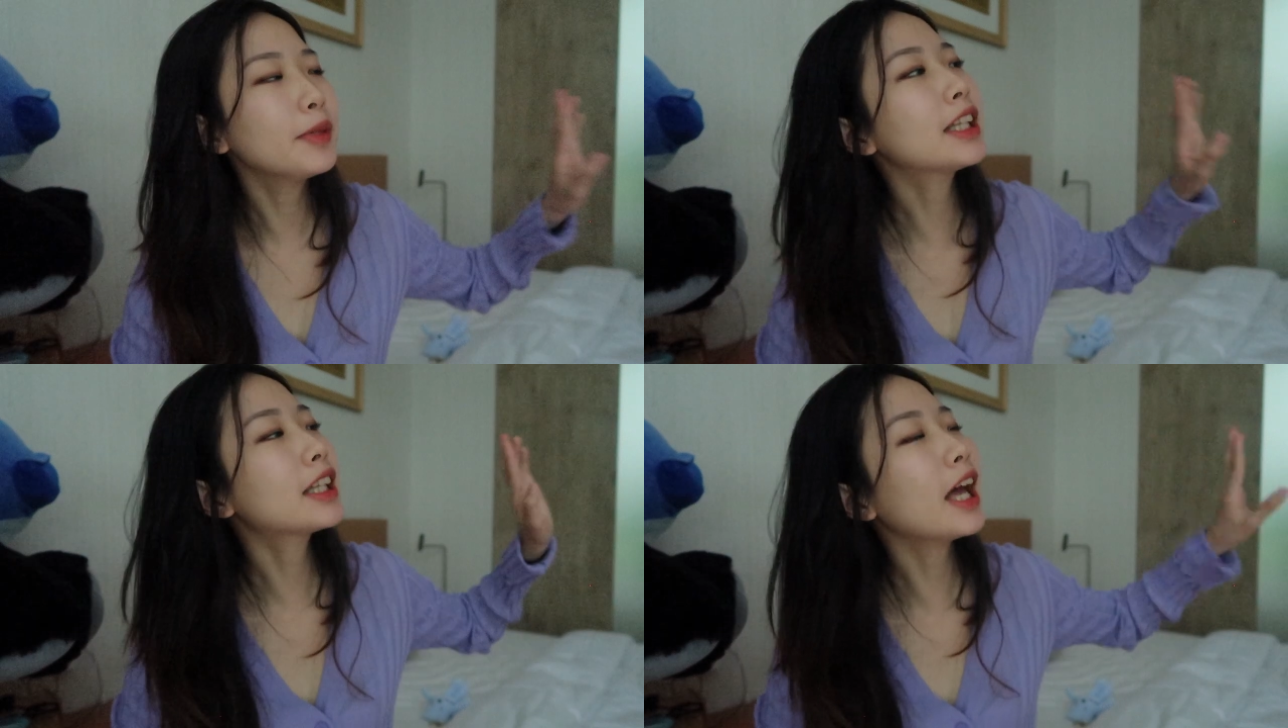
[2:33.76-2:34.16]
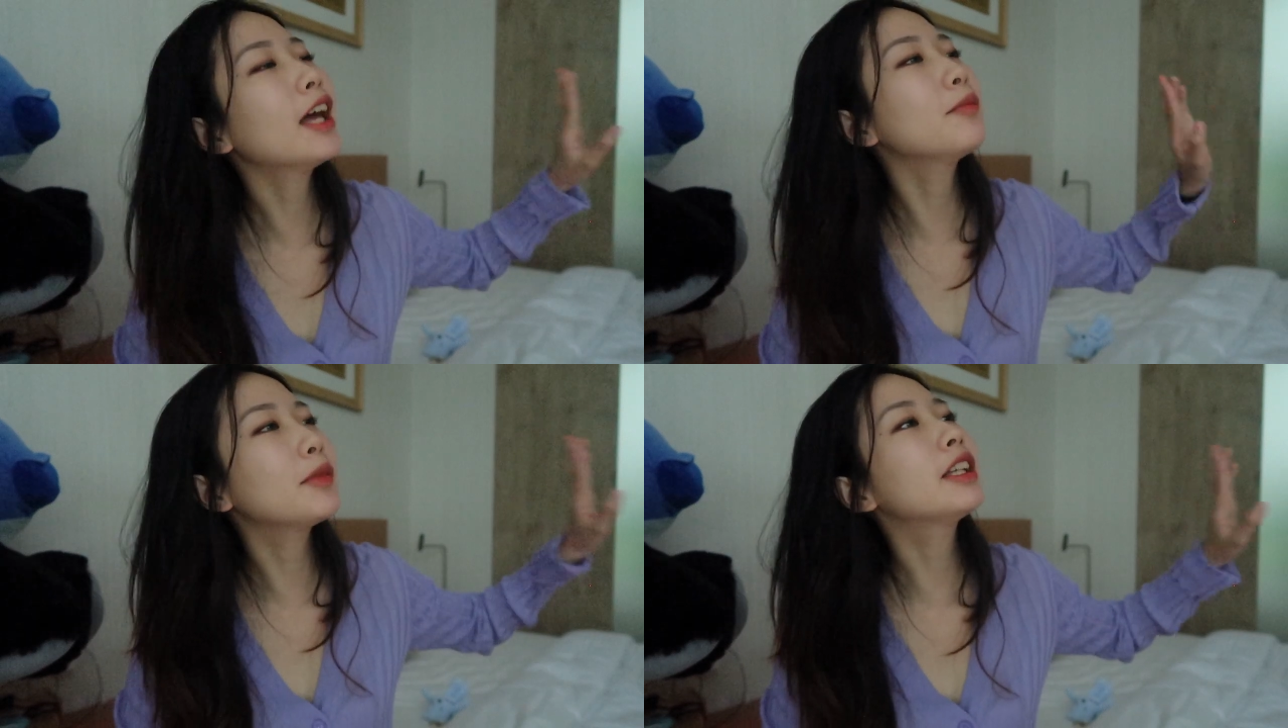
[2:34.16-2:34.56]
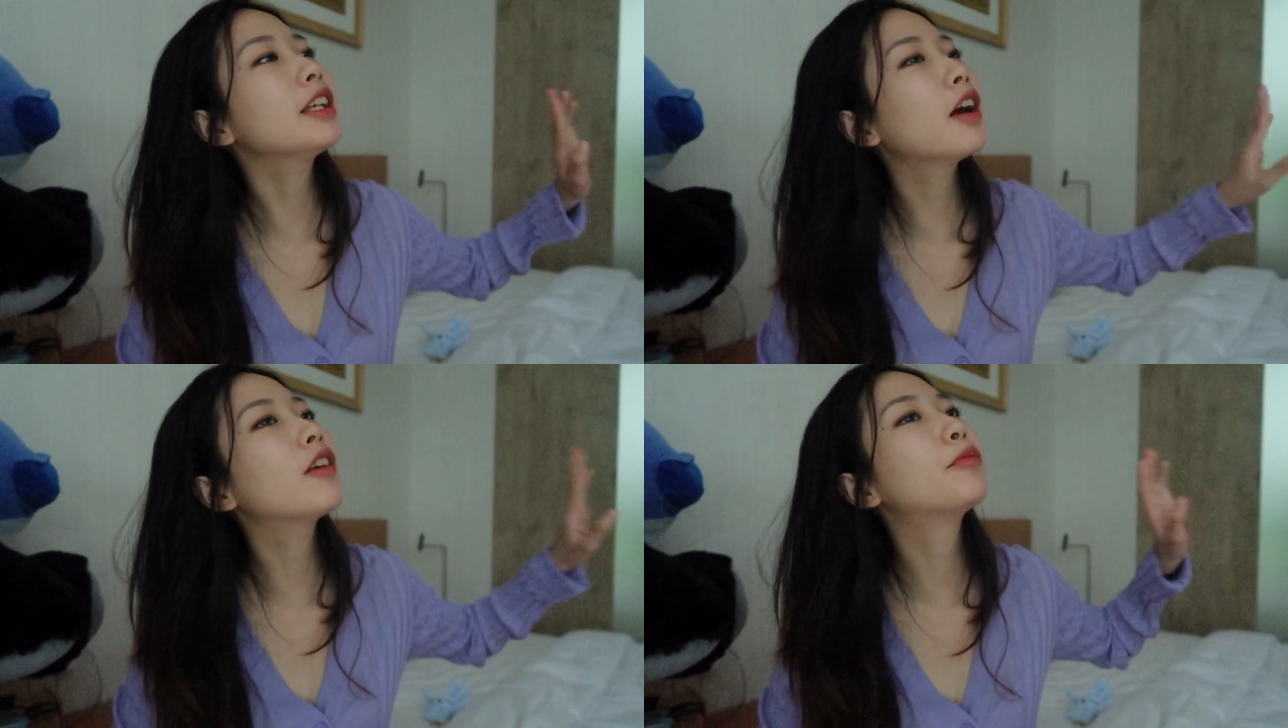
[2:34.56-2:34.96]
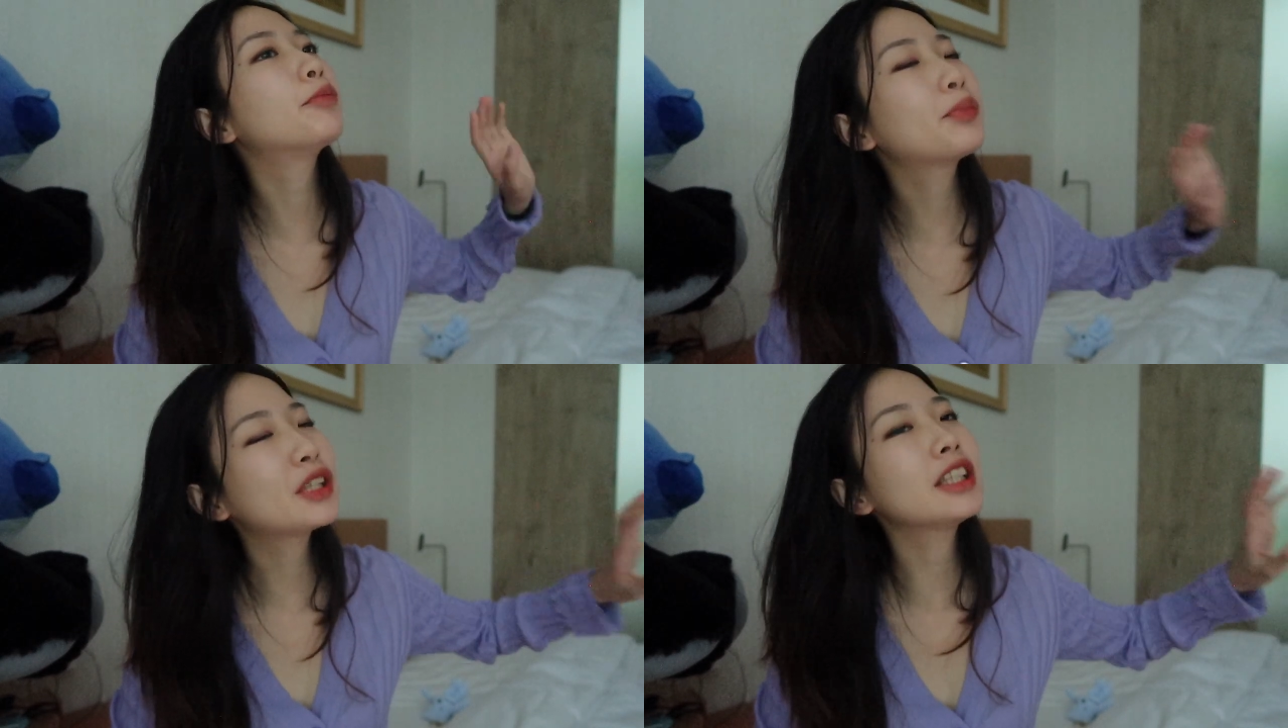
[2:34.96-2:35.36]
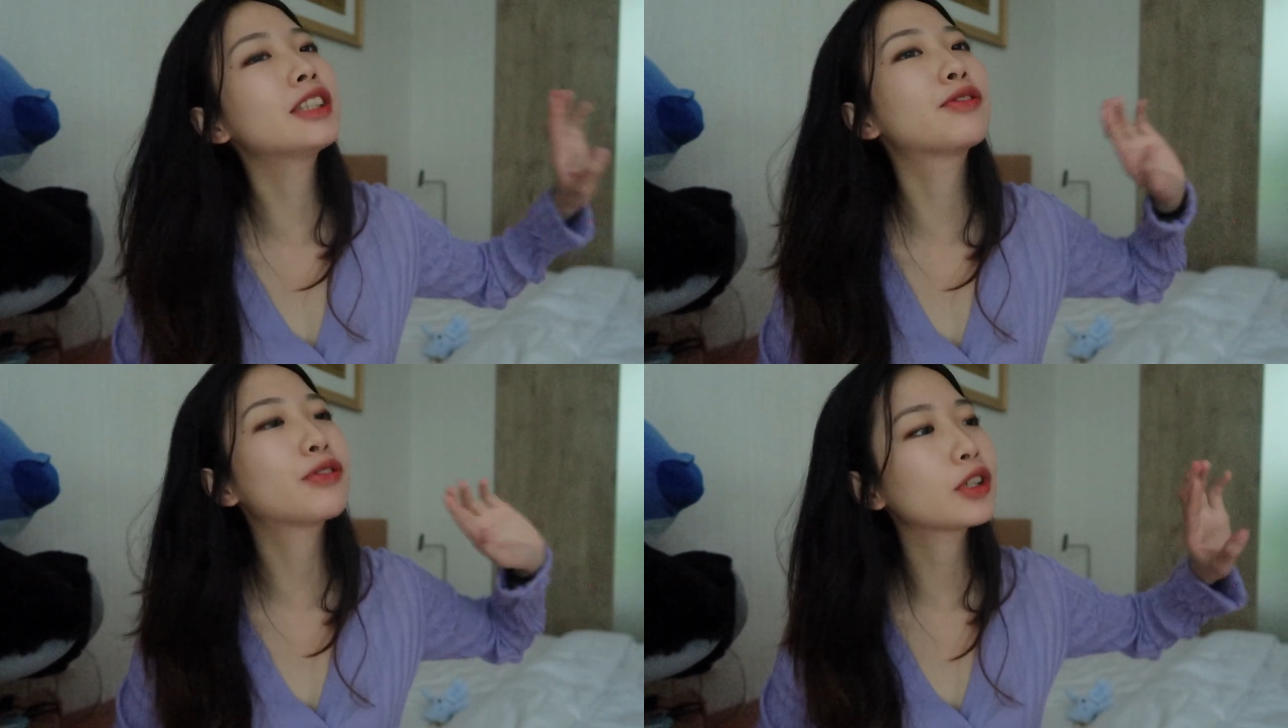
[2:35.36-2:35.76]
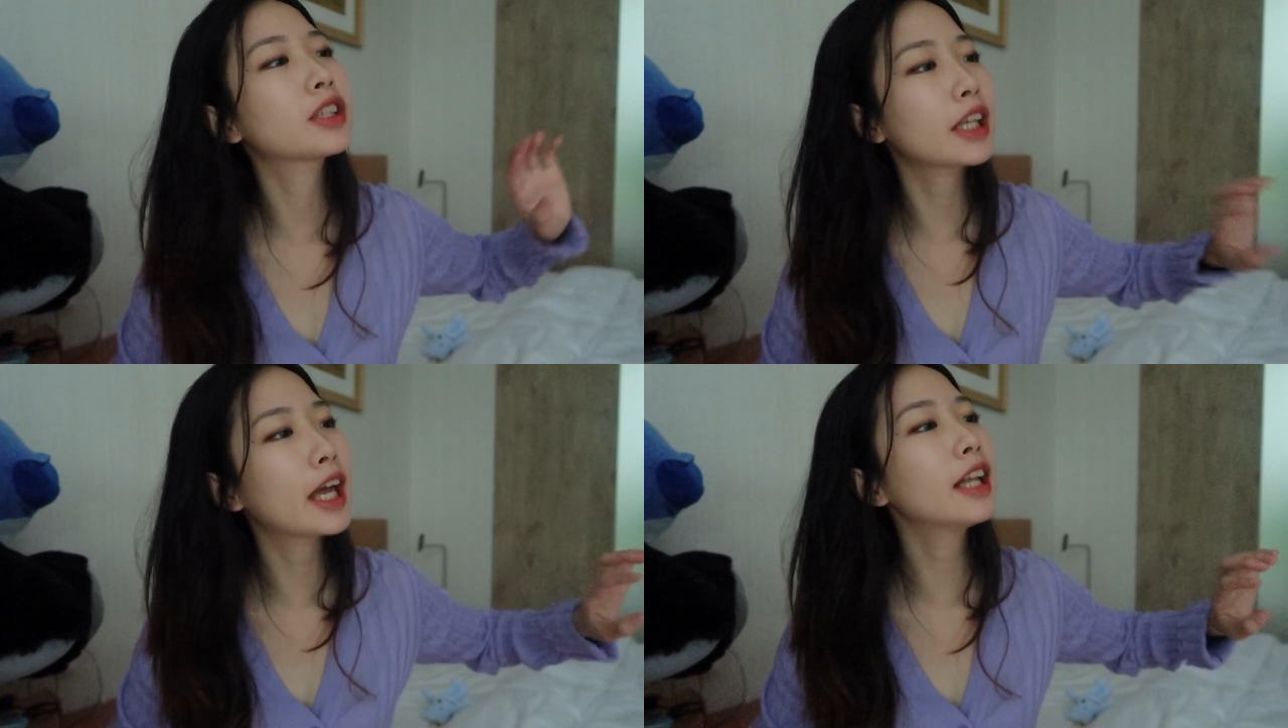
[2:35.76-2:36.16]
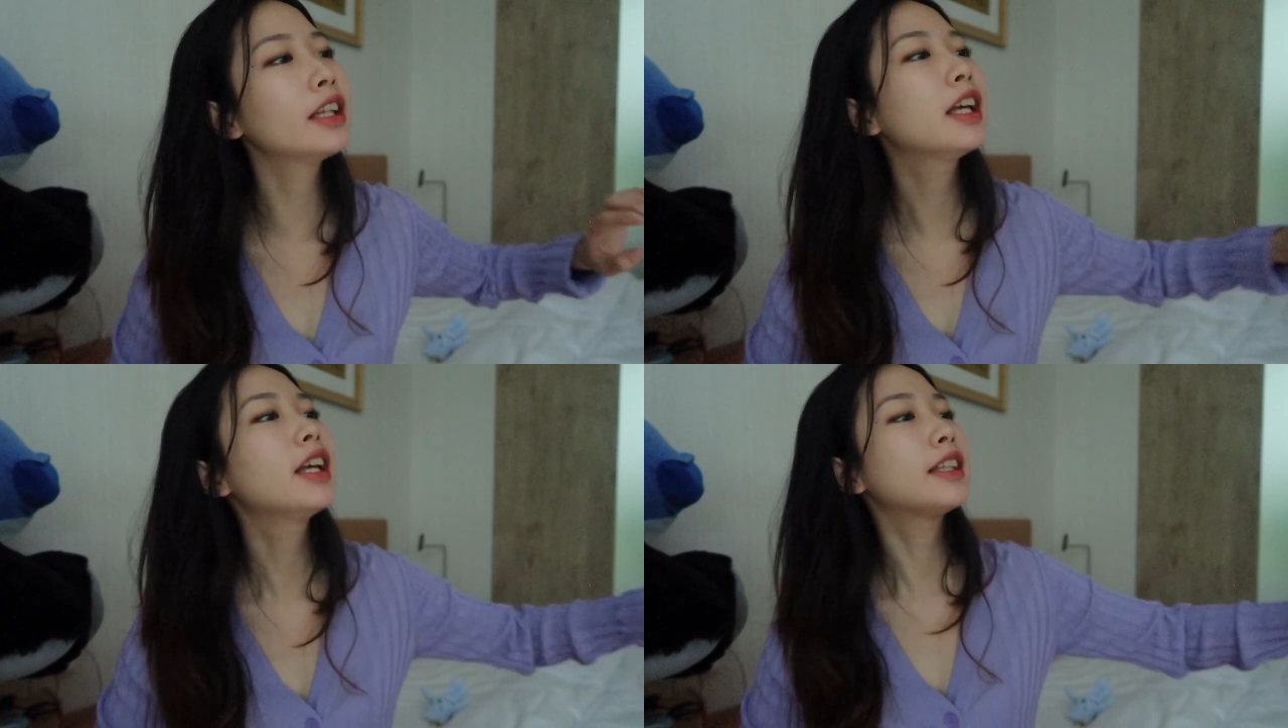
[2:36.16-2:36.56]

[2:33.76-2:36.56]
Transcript: me 10 minutes of peace first, can?